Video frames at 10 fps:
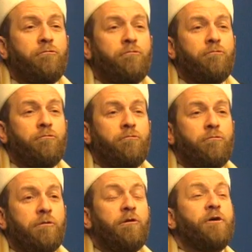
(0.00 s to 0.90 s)
Are
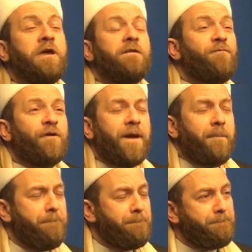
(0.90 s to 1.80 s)
you looking for
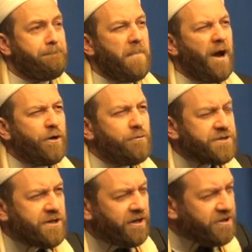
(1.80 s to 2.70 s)
him? Are you
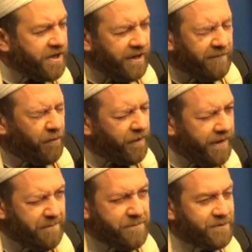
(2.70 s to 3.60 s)
searching for
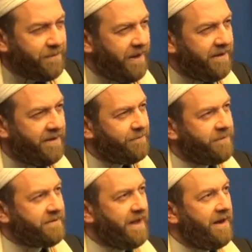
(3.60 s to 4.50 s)
him, subhanahu
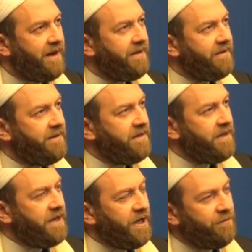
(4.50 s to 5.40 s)
wa ta'ala,
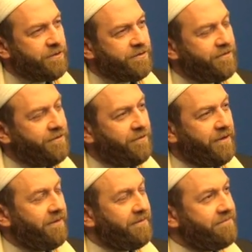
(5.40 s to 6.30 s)
in what you're
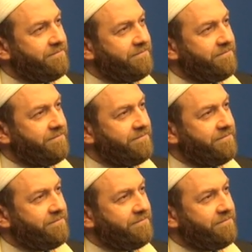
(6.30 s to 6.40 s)
doing?